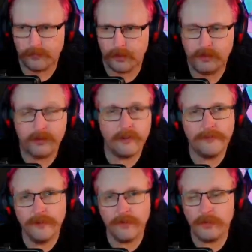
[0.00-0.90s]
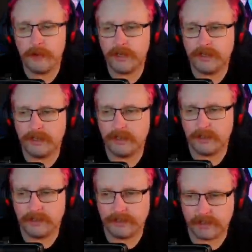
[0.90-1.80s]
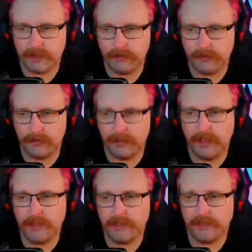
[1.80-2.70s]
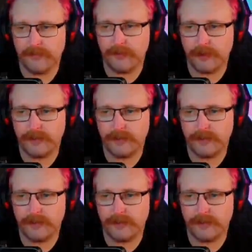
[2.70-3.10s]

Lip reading: Now, if you were making an escape room, and that is the first